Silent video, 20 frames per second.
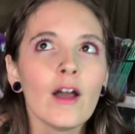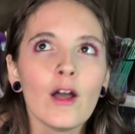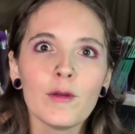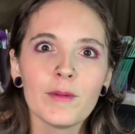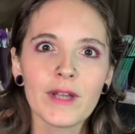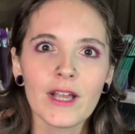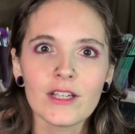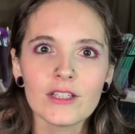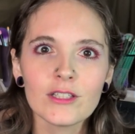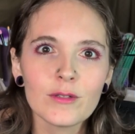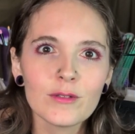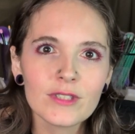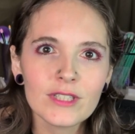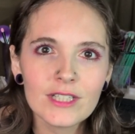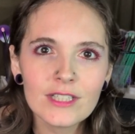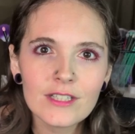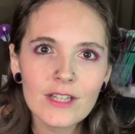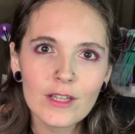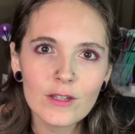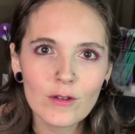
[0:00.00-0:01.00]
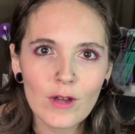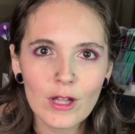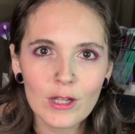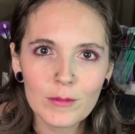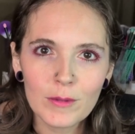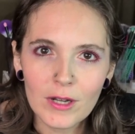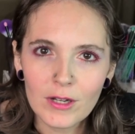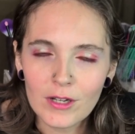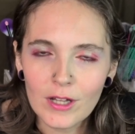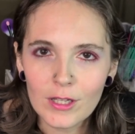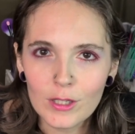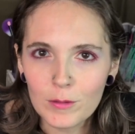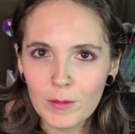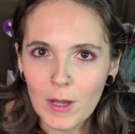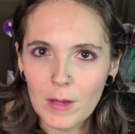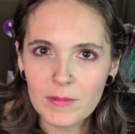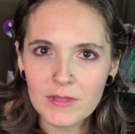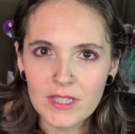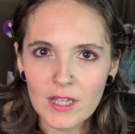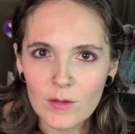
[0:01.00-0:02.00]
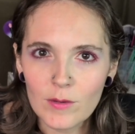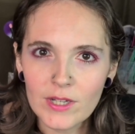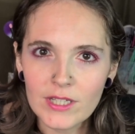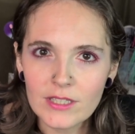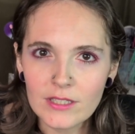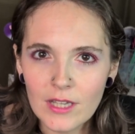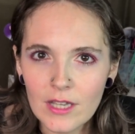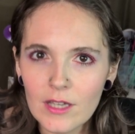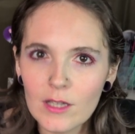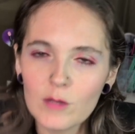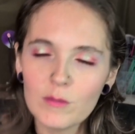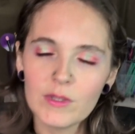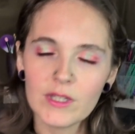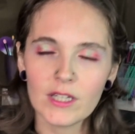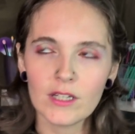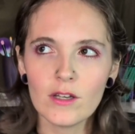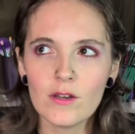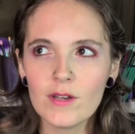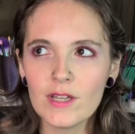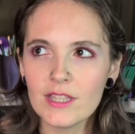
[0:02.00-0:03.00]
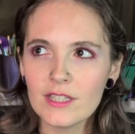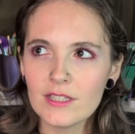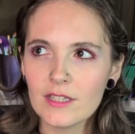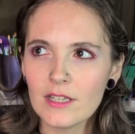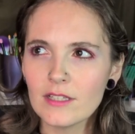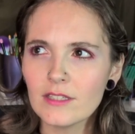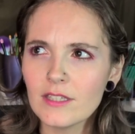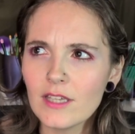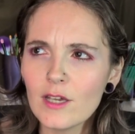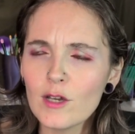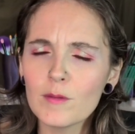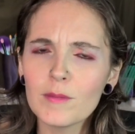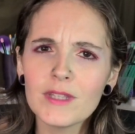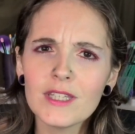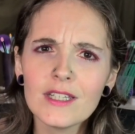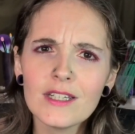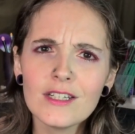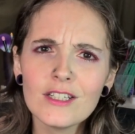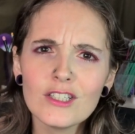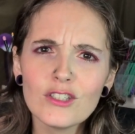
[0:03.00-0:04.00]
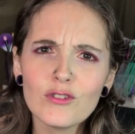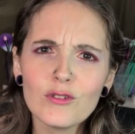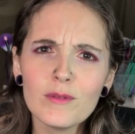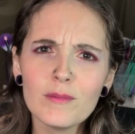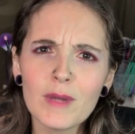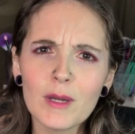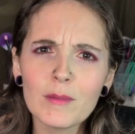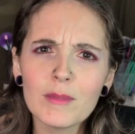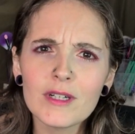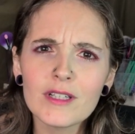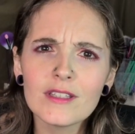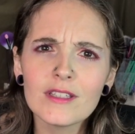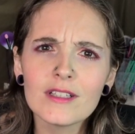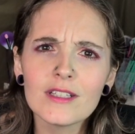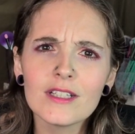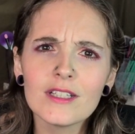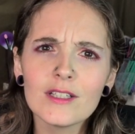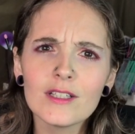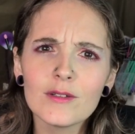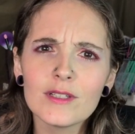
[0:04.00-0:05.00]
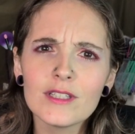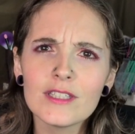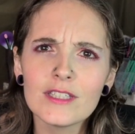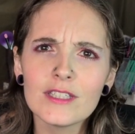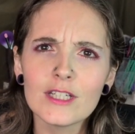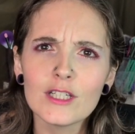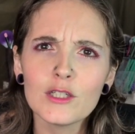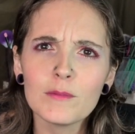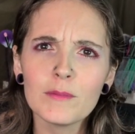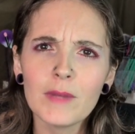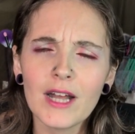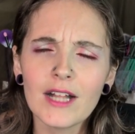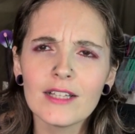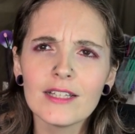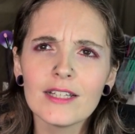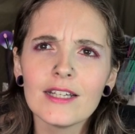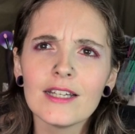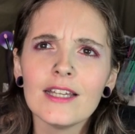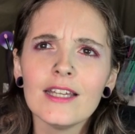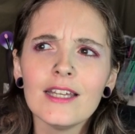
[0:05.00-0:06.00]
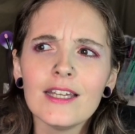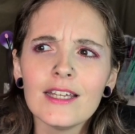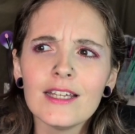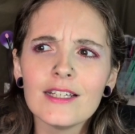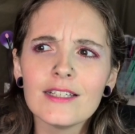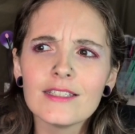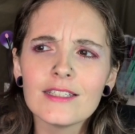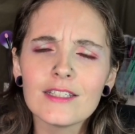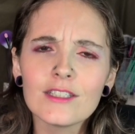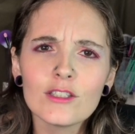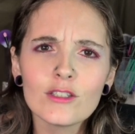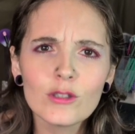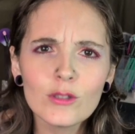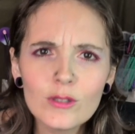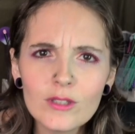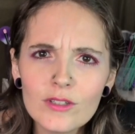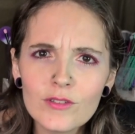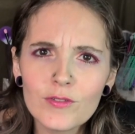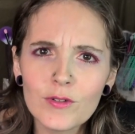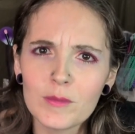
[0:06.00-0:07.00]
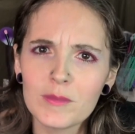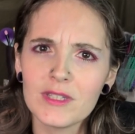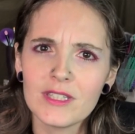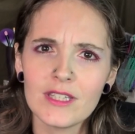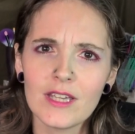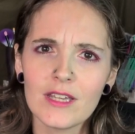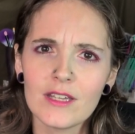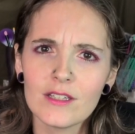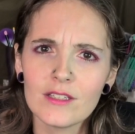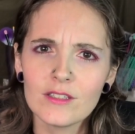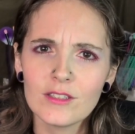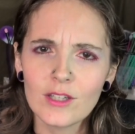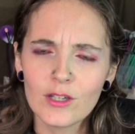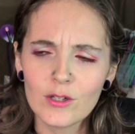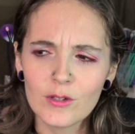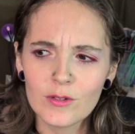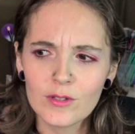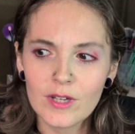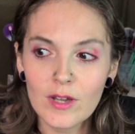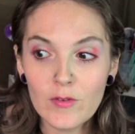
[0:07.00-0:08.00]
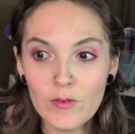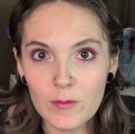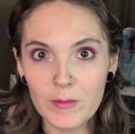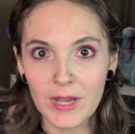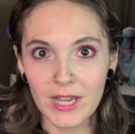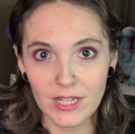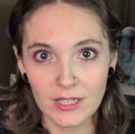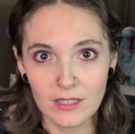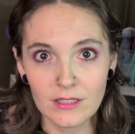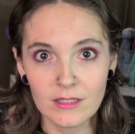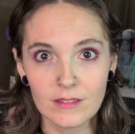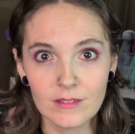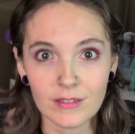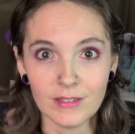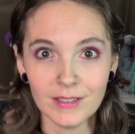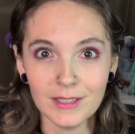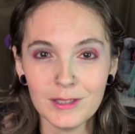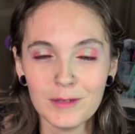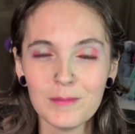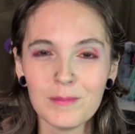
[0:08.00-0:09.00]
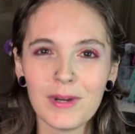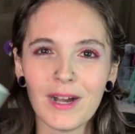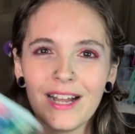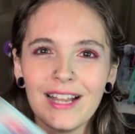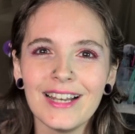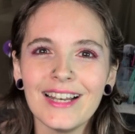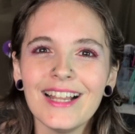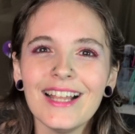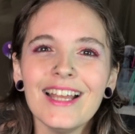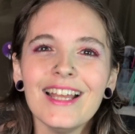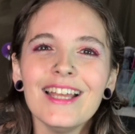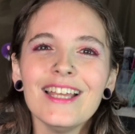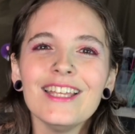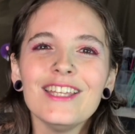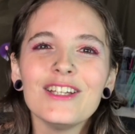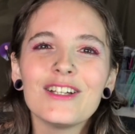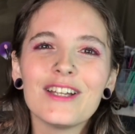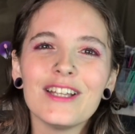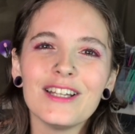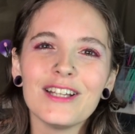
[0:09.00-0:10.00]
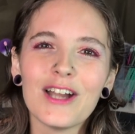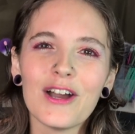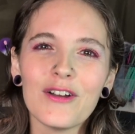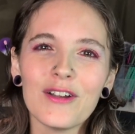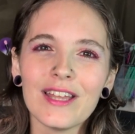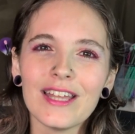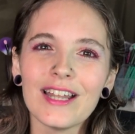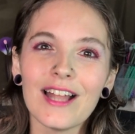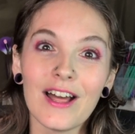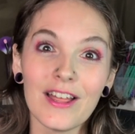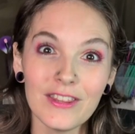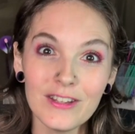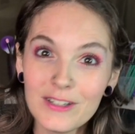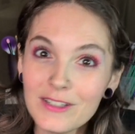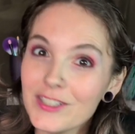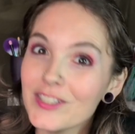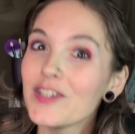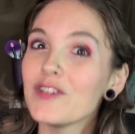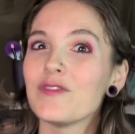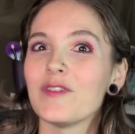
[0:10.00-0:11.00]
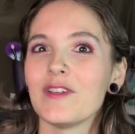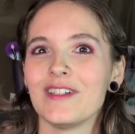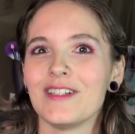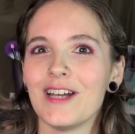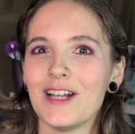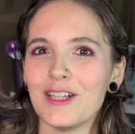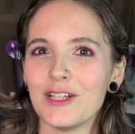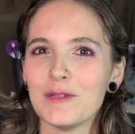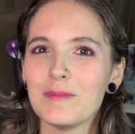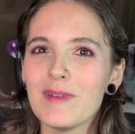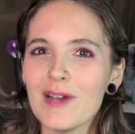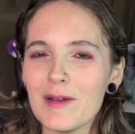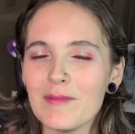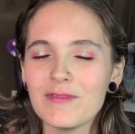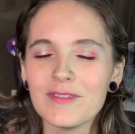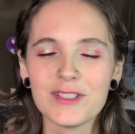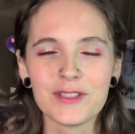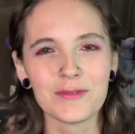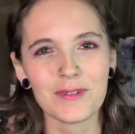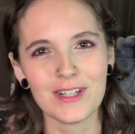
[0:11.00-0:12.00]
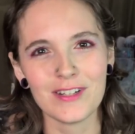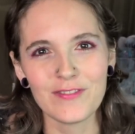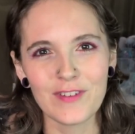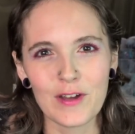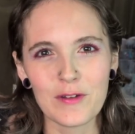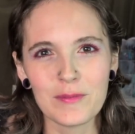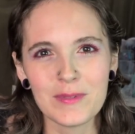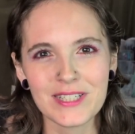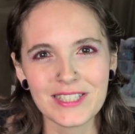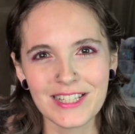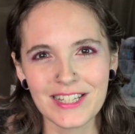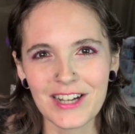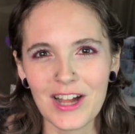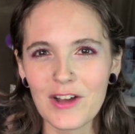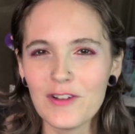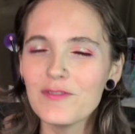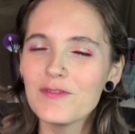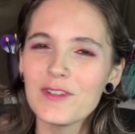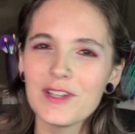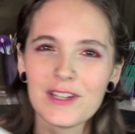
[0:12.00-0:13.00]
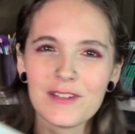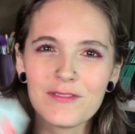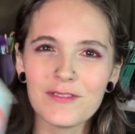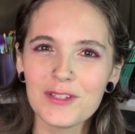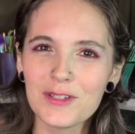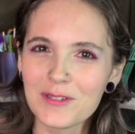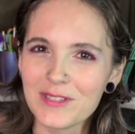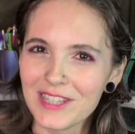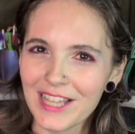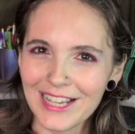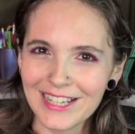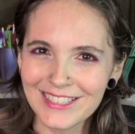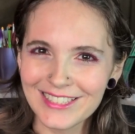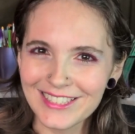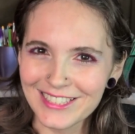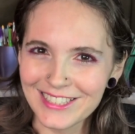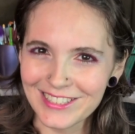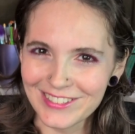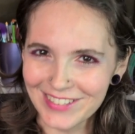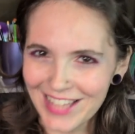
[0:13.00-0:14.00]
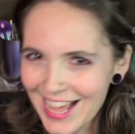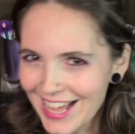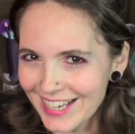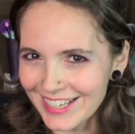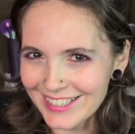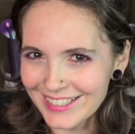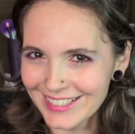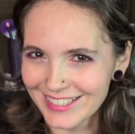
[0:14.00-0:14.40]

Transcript: Oh my gosh, I was going to tell you all about Colourpop's site-wide sale. I'd be like, go get this on sale, but then I just remembered the Lilo and Stitch palette is excluded from the sale, so never mind. But you can go get other stuff on Colourpop for 25% off if you would like to do that.